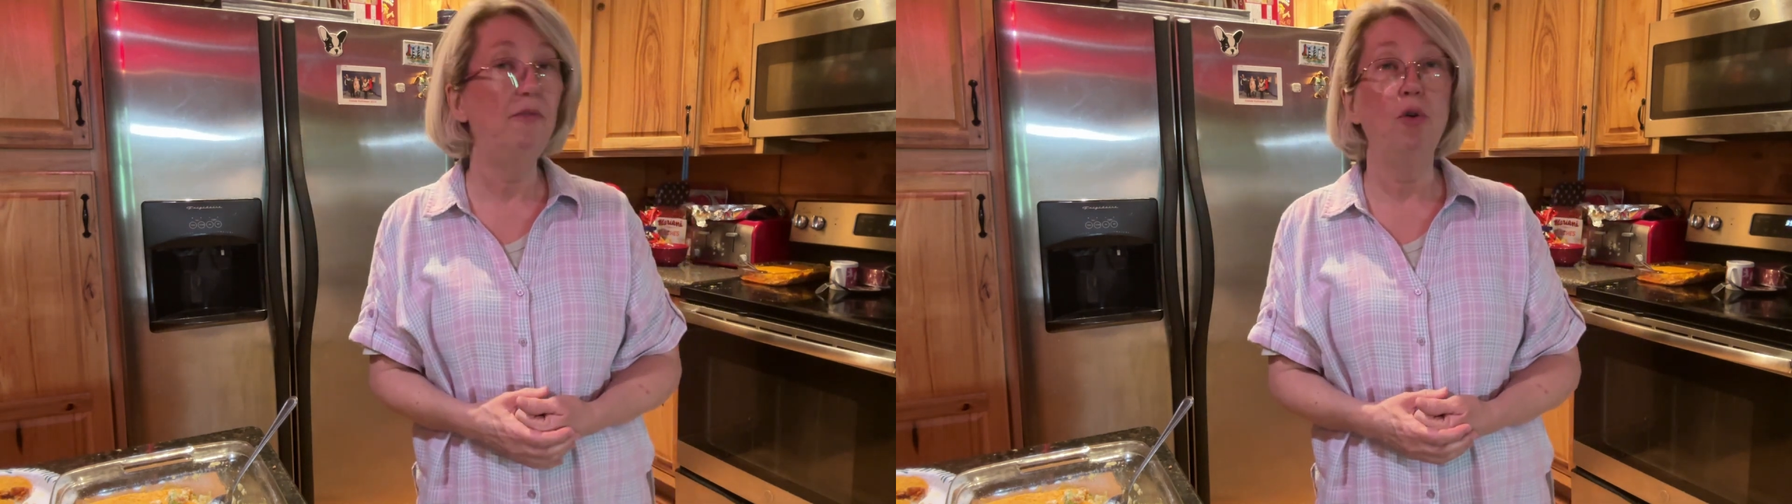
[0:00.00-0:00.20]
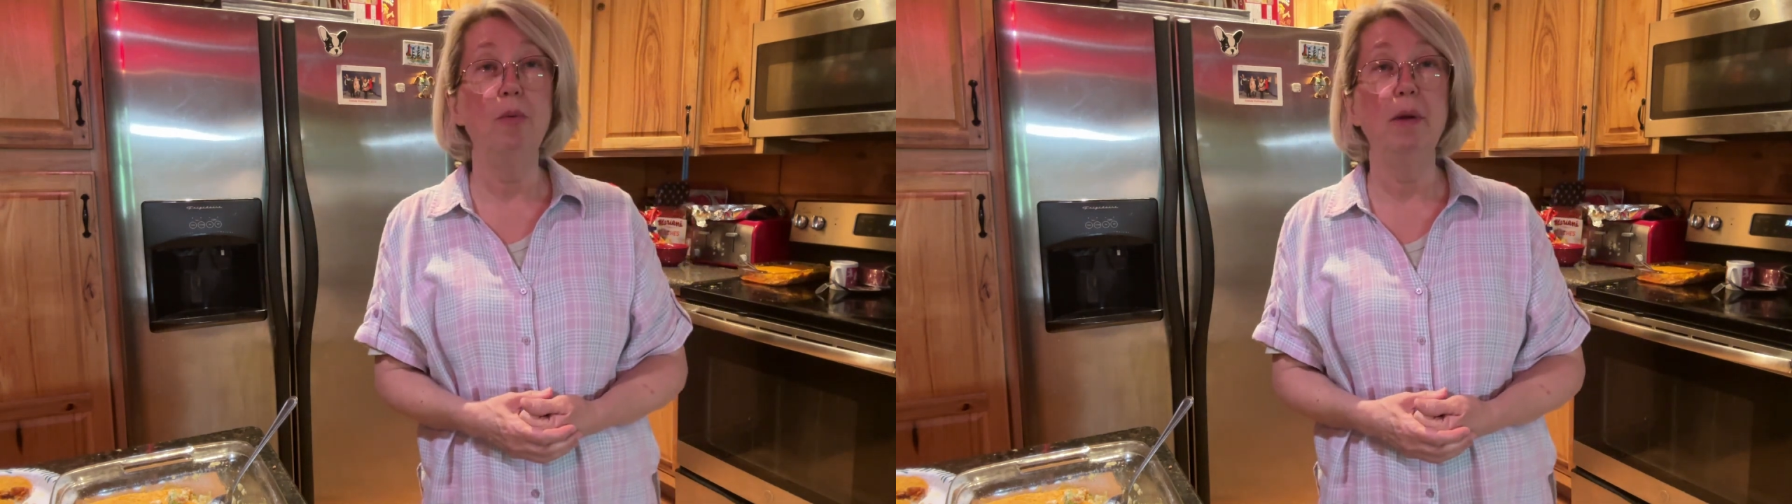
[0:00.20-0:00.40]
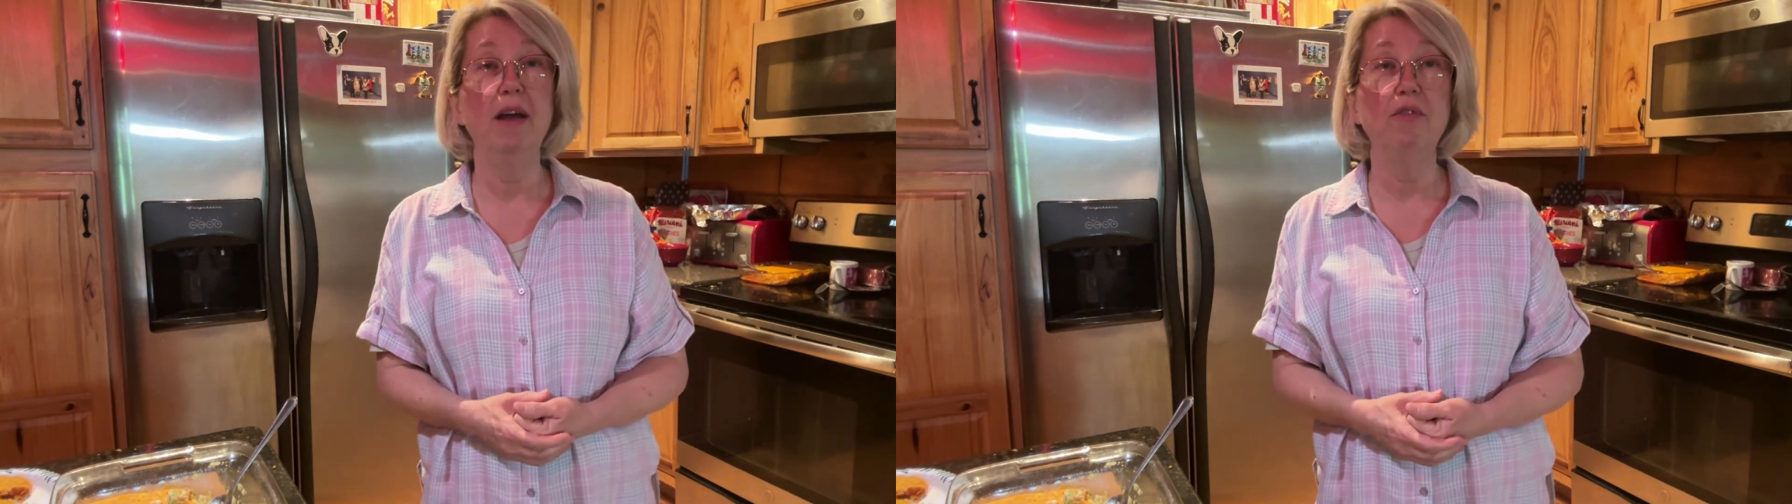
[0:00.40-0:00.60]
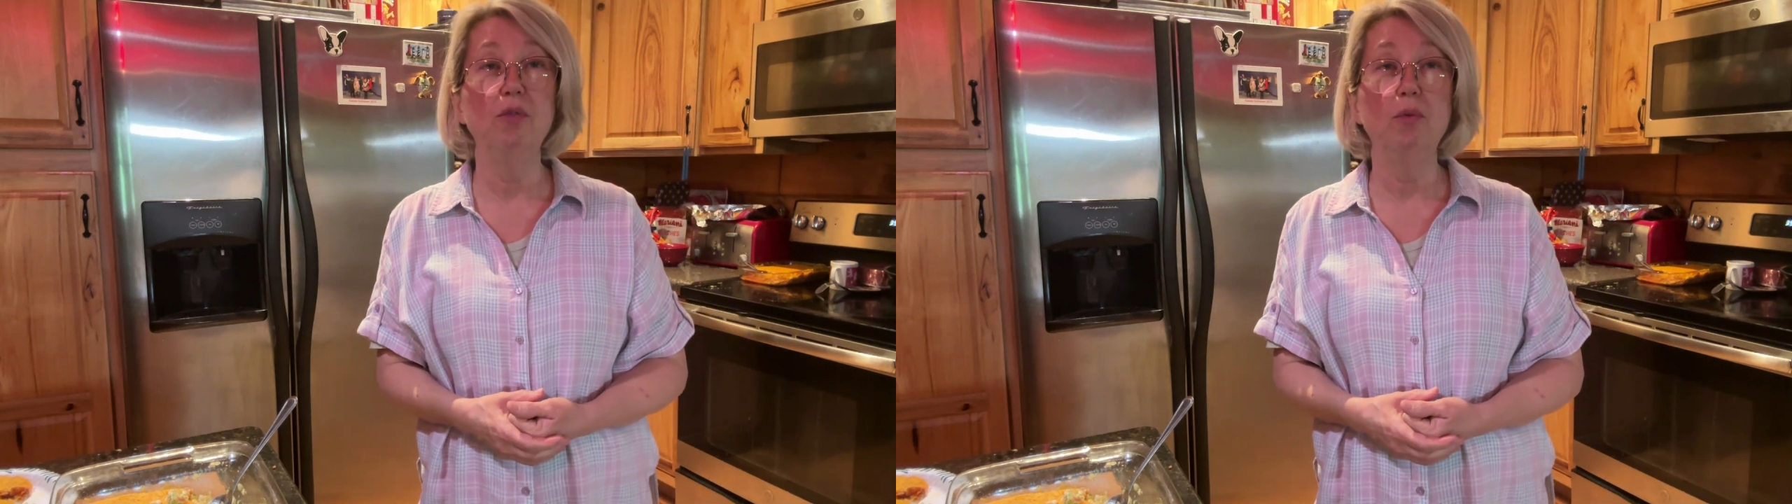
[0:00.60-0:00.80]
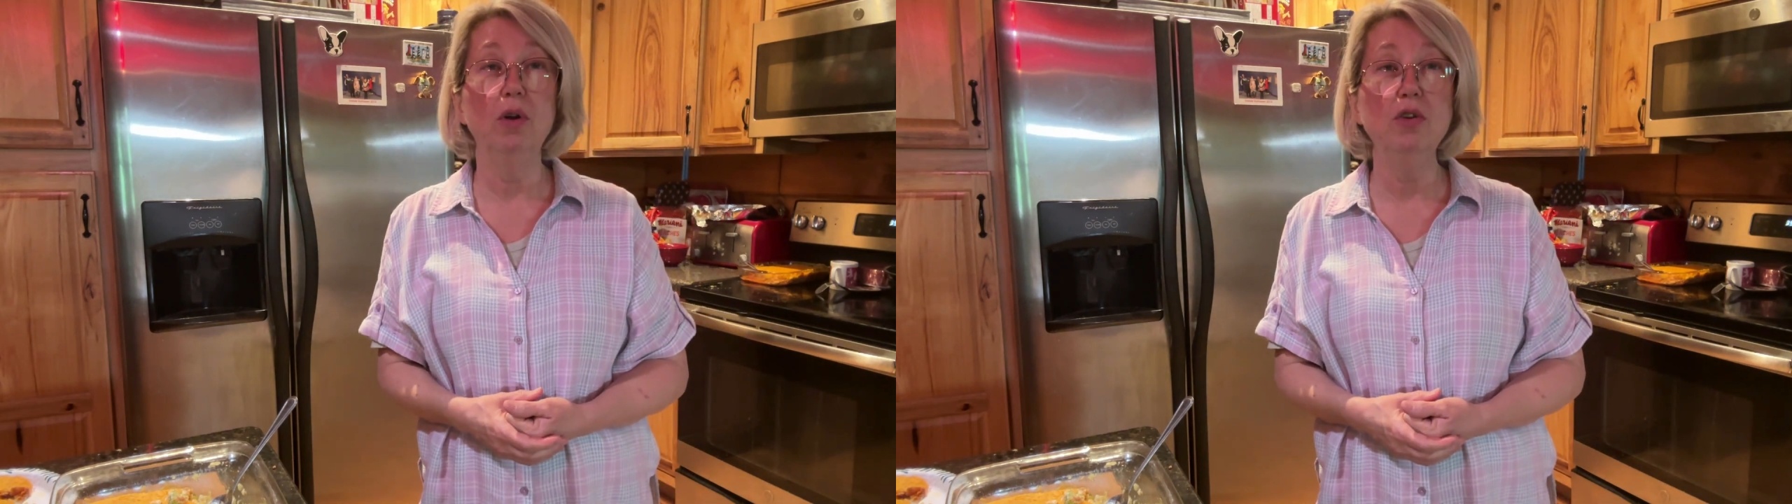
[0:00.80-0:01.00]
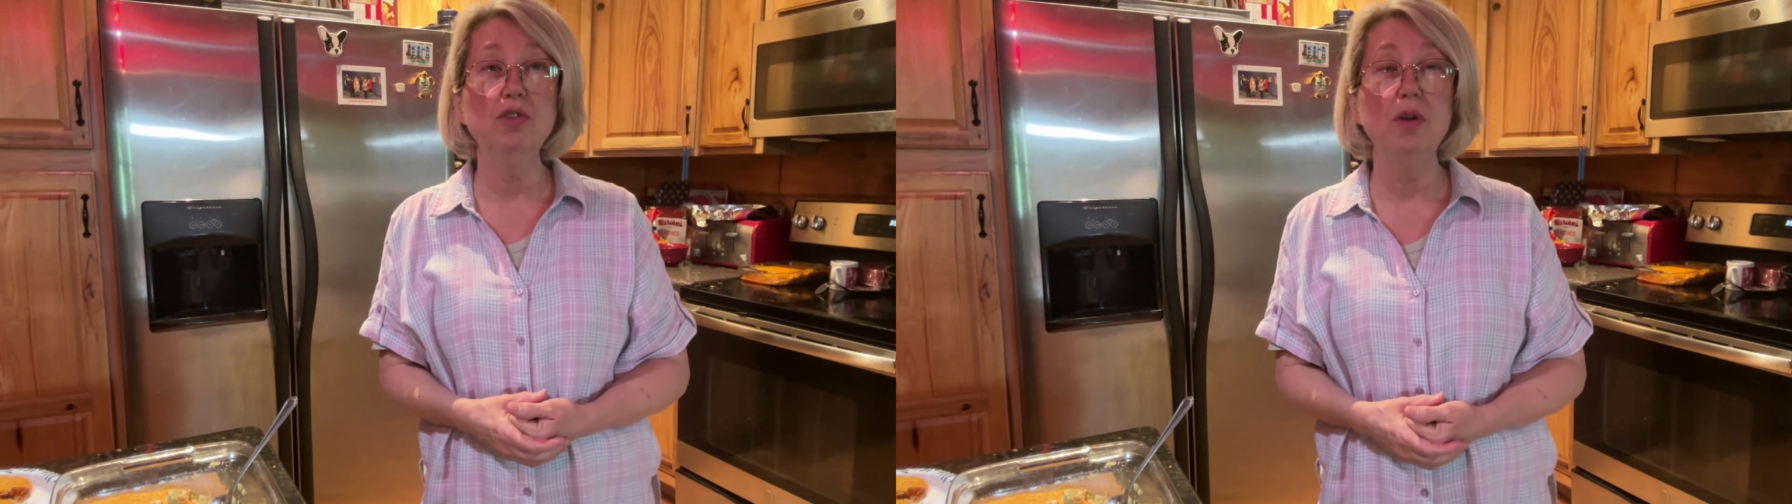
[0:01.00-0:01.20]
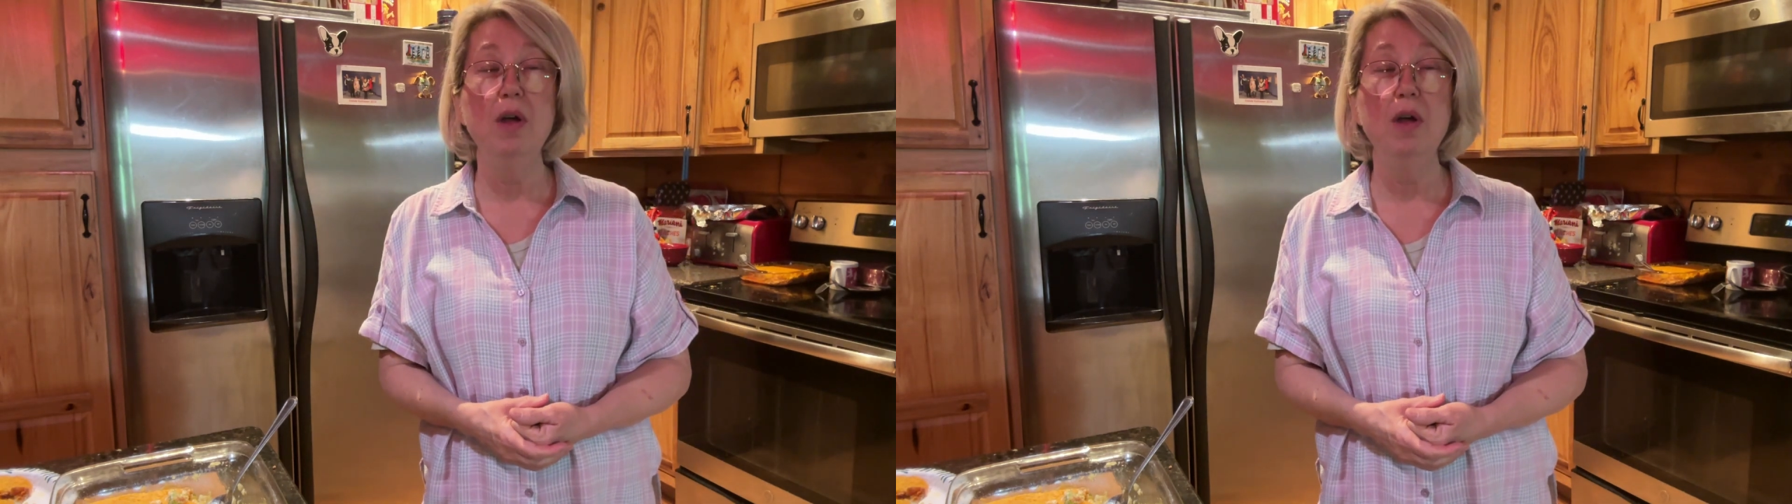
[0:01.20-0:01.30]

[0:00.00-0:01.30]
for me afterwards.